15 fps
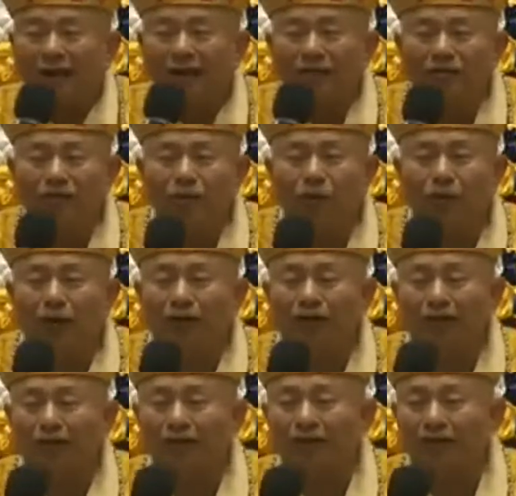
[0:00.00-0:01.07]
So that's
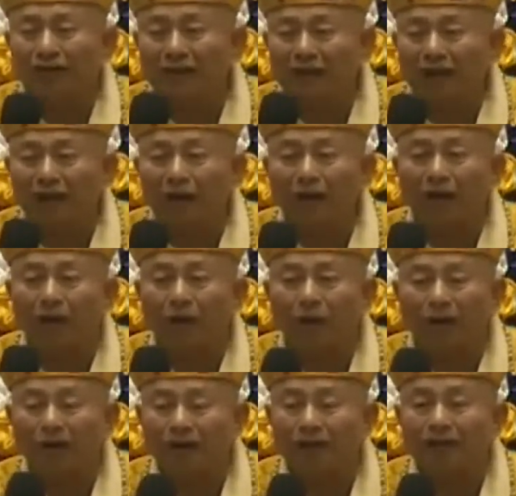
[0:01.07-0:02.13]
how it happened.
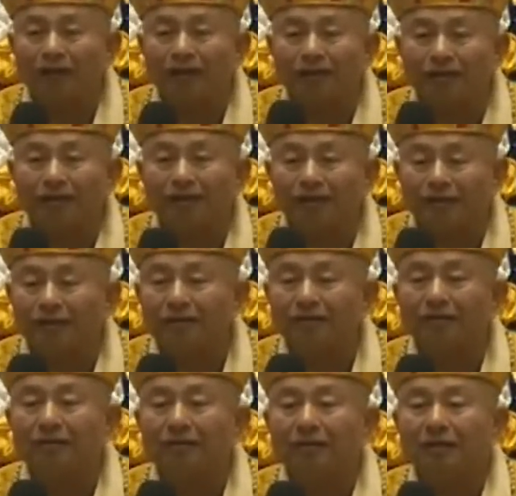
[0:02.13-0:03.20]
During
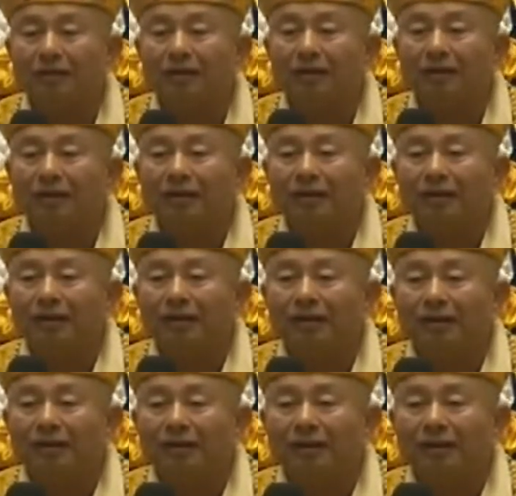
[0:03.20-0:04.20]
that short period of